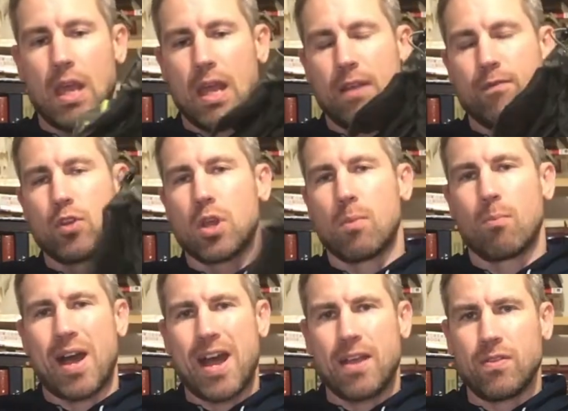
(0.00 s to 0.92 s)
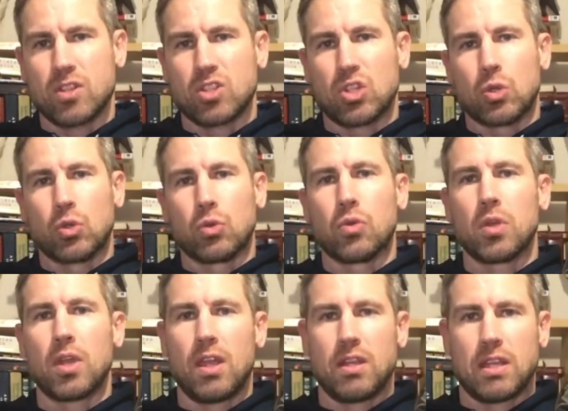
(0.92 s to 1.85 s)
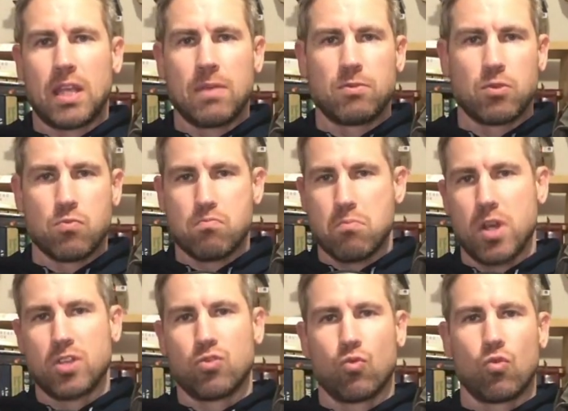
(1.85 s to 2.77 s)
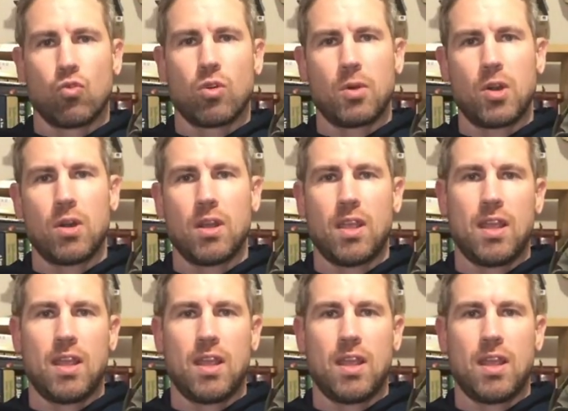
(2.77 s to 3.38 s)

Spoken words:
And if you combine the two, it keeps you much warmer.